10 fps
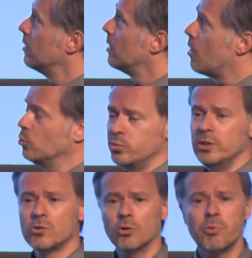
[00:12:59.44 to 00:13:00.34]
How to
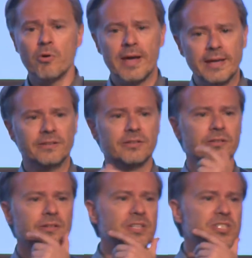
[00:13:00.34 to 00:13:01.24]
incorporate
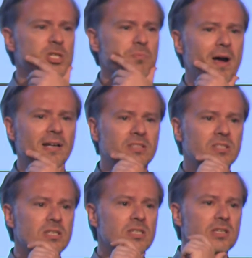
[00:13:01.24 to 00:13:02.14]
research
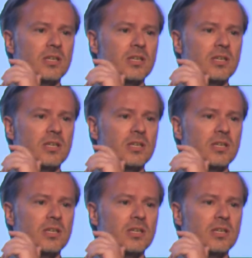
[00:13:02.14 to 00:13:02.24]
practices